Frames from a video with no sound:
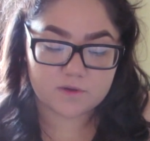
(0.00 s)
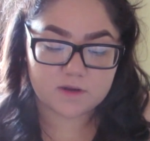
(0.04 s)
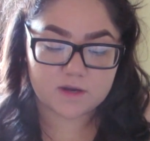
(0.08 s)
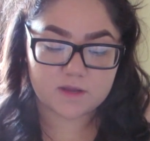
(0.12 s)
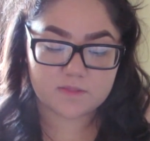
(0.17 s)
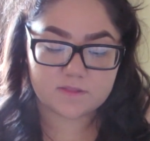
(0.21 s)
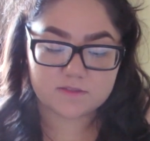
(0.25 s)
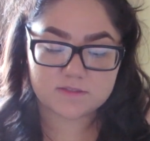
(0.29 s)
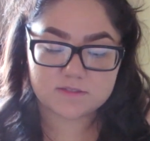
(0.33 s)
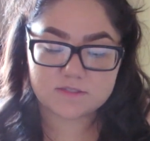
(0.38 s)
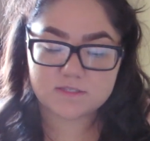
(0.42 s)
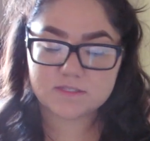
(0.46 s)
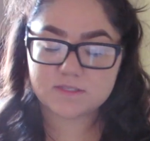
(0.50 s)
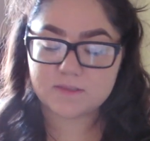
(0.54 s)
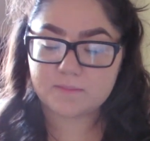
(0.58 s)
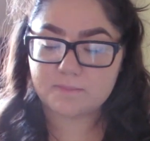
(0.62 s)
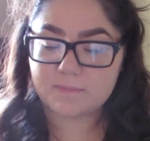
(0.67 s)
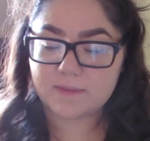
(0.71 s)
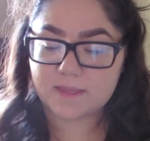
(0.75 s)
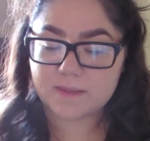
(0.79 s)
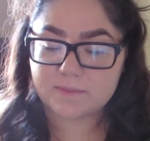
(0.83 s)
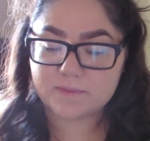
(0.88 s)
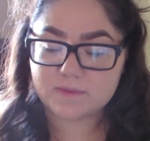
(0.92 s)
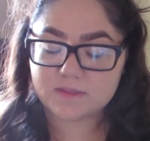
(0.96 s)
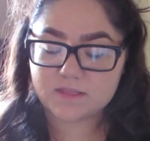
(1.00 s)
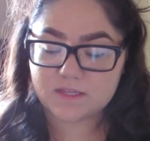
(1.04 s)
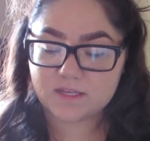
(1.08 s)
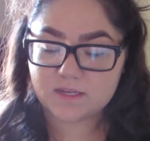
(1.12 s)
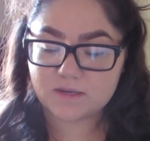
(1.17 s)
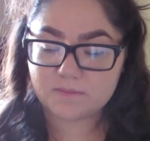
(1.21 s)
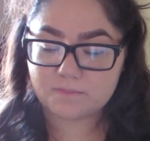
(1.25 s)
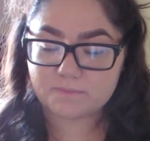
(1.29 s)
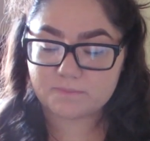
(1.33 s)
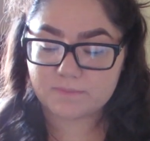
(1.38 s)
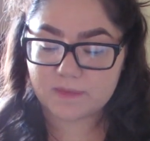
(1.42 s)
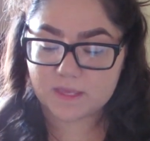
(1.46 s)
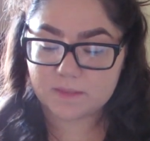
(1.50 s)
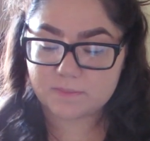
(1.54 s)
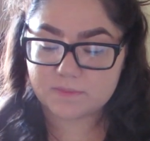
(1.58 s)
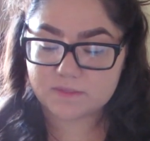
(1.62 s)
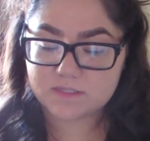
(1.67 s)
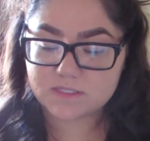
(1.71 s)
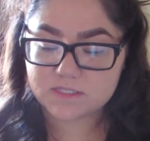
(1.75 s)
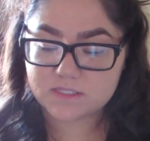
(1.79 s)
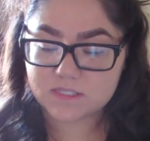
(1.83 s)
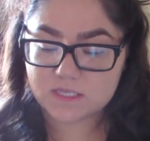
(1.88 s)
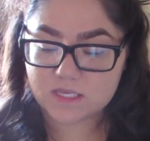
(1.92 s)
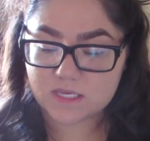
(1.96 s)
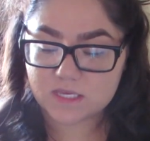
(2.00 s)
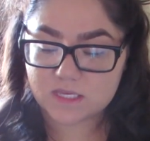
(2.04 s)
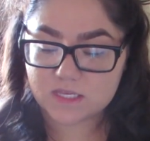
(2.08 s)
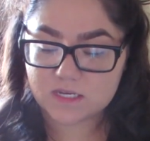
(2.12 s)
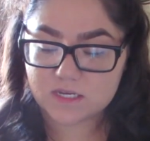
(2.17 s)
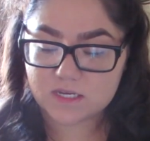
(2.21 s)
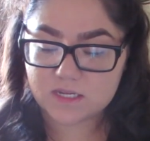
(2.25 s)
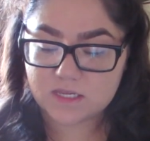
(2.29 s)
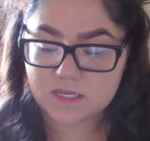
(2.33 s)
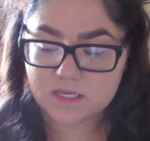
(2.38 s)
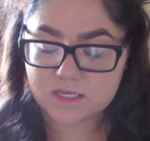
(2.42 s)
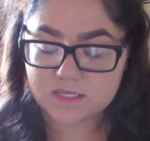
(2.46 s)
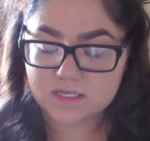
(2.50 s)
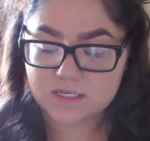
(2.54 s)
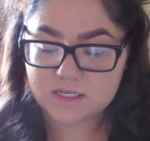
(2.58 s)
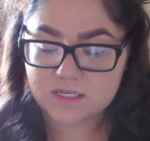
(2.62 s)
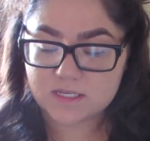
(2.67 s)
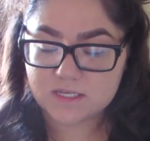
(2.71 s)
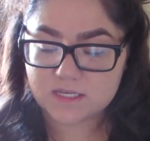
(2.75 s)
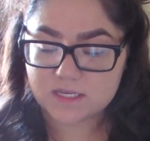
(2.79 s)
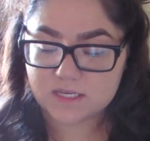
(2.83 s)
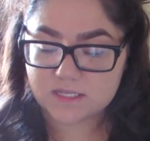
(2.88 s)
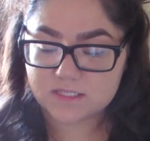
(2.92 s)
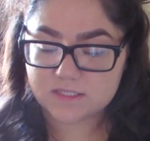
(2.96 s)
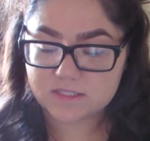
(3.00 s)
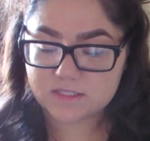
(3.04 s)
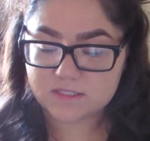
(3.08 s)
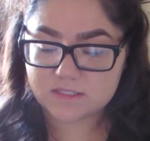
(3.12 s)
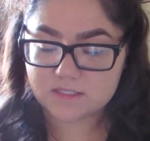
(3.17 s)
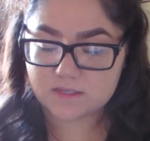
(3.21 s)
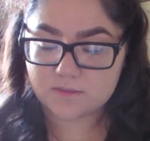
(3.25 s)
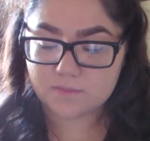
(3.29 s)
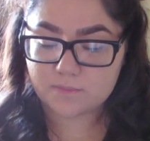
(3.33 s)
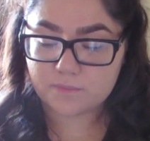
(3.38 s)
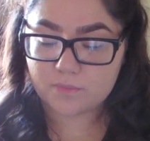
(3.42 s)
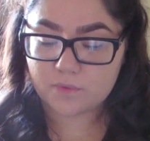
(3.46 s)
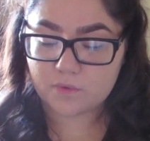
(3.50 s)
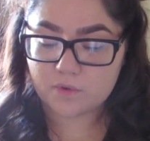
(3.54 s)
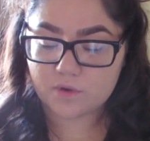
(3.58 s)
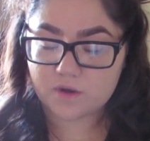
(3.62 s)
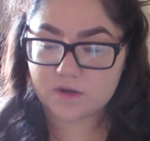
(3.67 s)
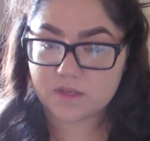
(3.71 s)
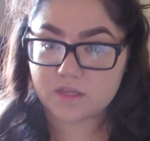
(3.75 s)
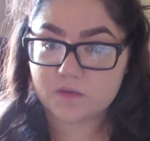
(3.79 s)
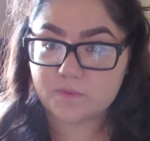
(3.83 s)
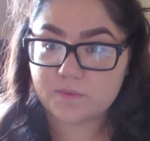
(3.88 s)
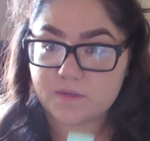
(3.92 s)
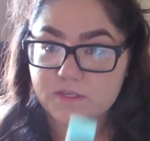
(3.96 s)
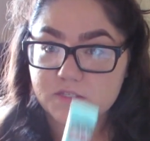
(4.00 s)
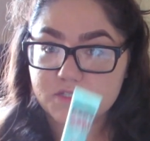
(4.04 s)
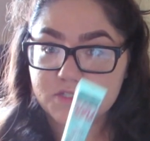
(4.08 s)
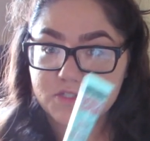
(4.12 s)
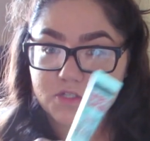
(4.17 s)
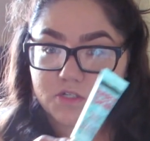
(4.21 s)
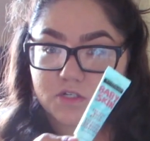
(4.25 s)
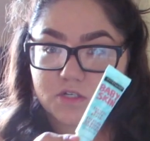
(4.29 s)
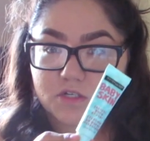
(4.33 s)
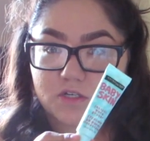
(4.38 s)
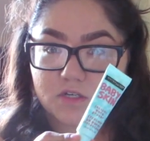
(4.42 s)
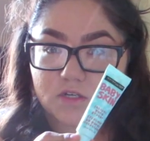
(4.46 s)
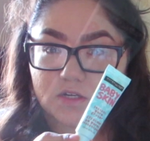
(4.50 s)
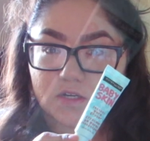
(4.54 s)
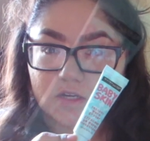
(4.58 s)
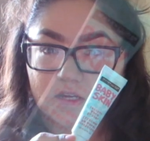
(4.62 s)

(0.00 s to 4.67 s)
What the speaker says: and this is a Maybelline Baby Skin Instant Pore Eraser.